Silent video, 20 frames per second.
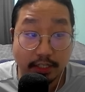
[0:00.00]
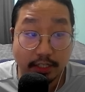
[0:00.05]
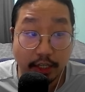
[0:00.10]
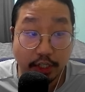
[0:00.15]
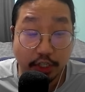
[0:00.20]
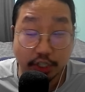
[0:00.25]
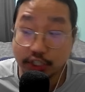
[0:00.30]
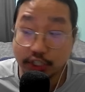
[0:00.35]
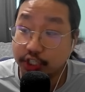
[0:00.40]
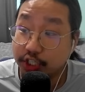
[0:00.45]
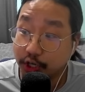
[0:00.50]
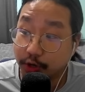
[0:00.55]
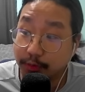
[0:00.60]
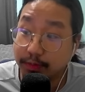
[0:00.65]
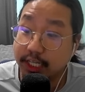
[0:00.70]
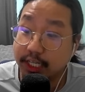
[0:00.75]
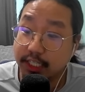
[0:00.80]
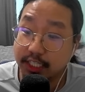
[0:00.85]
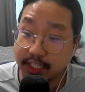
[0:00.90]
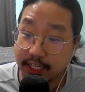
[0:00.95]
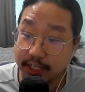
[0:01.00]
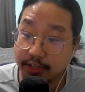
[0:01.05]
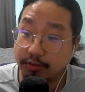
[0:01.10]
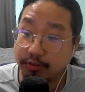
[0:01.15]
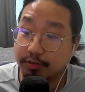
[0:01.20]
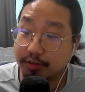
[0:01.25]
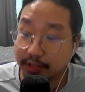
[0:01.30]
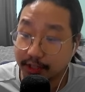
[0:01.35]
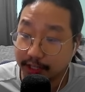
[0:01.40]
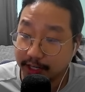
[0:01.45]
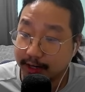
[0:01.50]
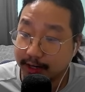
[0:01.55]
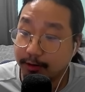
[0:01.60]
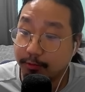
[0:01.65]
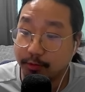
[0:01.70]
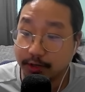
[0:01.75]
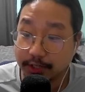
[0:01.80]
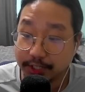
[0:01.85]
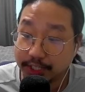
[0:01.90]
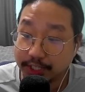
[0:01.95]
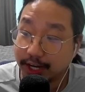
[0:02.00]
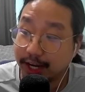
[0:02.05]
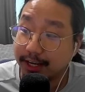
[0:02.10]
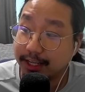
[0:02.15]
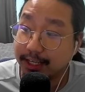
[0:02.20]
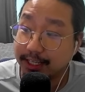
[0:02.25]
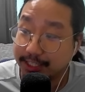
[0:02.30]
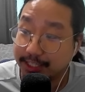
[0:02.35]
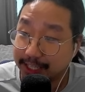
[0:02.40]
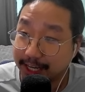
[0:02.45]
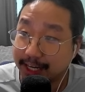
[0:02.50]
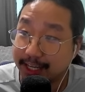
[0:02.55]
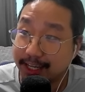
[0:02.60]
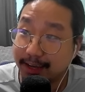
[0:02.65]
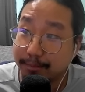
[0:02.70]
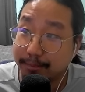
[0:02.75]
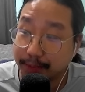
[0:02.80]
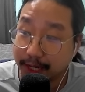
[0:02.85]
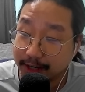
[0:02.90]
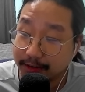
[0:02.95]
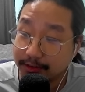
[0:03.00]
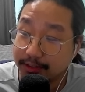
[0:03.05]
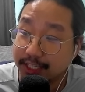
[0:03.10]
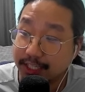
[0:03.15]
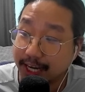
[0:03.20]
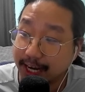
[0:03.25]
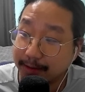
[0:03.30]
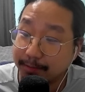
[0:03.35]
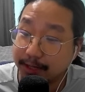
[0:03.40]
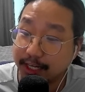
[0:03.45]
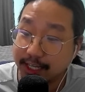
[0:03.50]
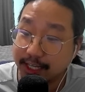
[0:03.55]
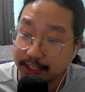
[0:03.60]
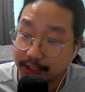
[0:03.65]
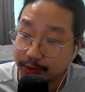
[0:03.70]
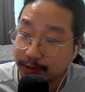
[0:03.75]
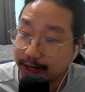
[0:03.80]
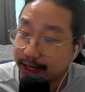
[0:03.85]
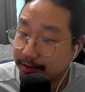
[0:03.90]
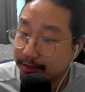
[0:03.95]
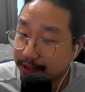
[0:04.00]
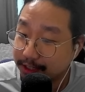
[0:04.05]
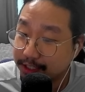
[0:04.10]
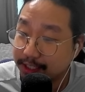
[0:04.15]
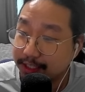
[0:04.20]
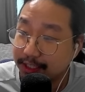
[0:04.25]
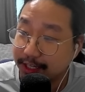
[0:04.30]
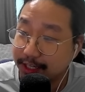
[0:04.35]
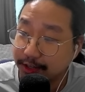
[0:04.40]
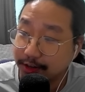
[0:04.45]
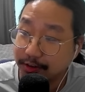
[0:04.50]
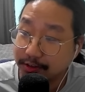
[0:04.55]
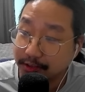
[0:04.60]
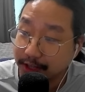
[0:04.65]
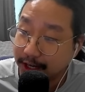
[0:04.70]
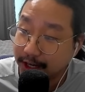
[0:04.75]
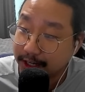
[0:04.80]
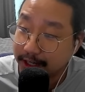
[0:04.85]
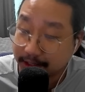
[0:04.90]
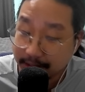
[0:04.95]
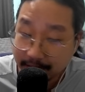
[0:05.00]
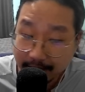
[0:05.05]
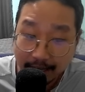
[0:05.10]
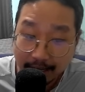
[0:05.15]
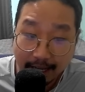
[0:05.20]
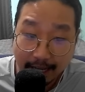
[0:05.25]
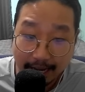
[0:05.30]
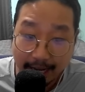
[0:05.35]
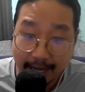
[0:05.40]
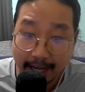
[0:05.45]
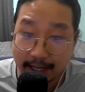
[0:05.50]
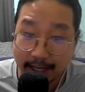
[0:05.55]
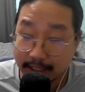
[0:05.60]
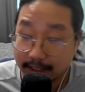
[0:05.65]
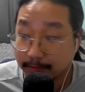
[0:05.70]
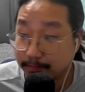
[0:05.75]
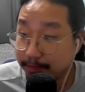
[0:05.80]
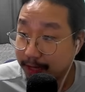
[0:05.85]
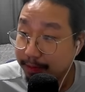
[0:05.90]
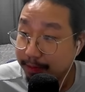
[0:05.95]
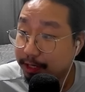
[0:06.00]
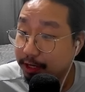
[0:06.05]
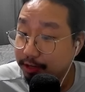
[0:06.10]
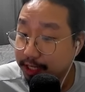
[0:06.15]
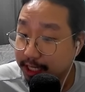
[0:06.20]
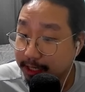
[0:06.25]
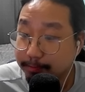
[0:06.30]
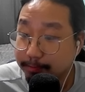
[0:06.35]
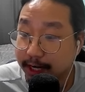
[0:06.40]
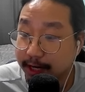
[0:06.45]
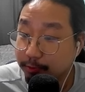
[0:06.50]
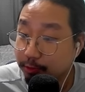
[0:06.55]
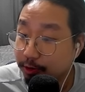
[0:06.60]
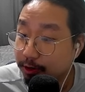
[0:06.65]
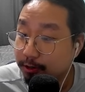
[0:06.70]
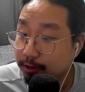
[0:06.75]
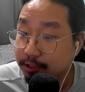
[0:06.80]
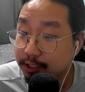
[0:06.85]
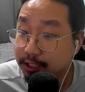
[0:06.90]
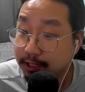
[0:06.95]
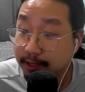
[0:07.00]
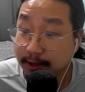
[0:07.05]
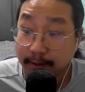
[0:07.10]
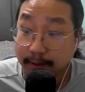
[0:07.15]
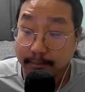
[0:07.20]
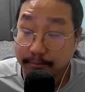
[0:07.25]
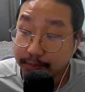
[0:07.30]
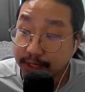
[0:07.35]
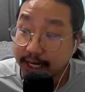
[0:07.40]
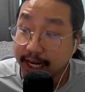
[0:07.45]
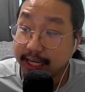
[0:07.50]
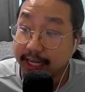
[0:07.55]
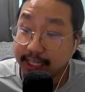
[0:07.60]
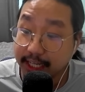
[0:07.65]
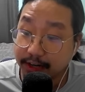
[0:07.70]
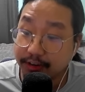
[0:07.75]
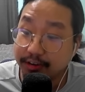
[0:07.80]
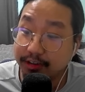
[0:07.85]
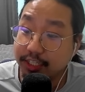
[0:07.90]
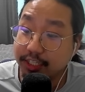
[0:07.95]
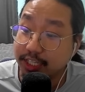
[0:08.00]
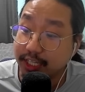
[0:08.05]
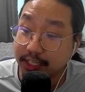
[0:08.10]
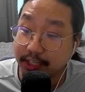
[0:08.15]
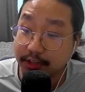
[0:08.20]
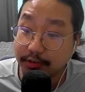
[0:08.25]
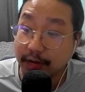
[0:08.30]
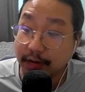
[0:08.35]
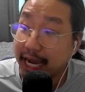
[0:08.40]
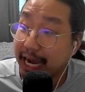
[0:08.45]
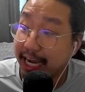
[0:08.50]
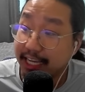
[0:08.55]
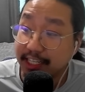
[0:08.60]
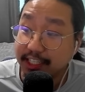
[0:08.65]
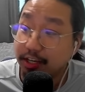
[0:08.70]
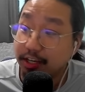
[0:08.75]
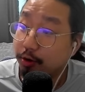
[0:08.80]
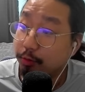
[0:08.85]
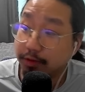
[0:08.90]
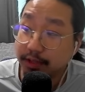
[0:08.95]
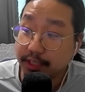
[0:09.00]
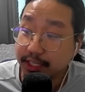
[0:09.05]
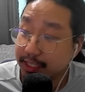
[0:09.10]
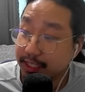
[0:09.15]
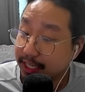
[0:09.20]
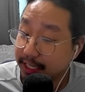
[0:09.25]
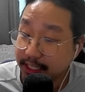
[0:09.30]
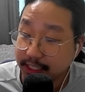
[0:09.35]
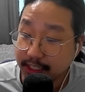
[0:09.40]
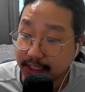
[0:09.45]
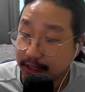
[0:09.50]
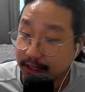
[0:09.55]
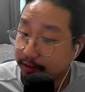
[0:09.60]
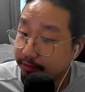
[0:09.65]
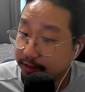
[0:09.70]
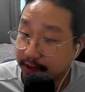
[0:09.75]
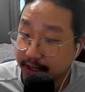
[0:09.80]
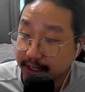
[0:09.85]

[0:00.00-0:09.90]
just show me a single clear where Zani is getting a better time against Crownless than Carlotta. And maybe I'll eat my words, but I guarantee you, I don't really think it's gonna fucking